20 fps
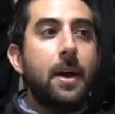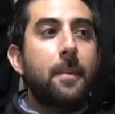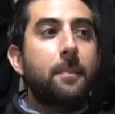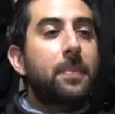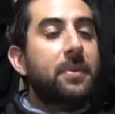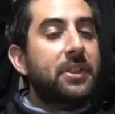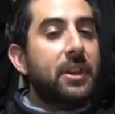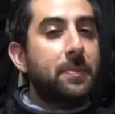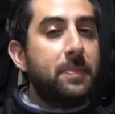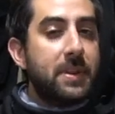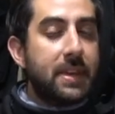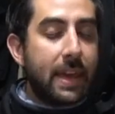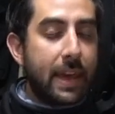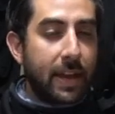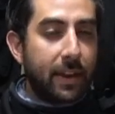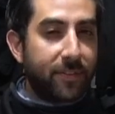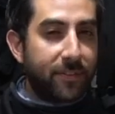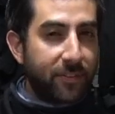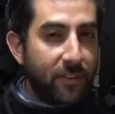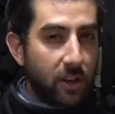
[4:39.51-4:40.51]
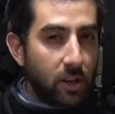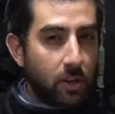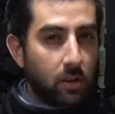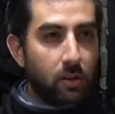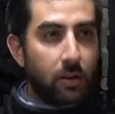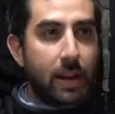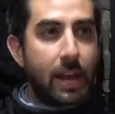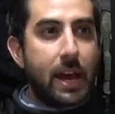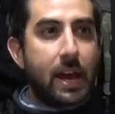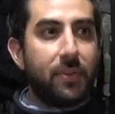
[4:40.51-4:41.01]
but they began
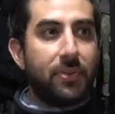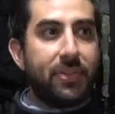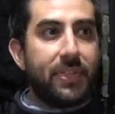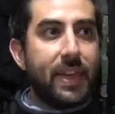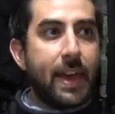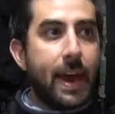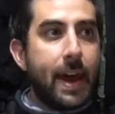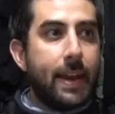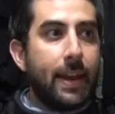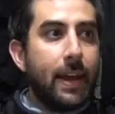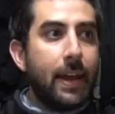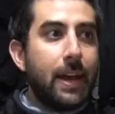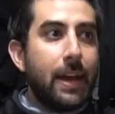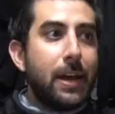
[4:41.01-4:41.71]
figuring out that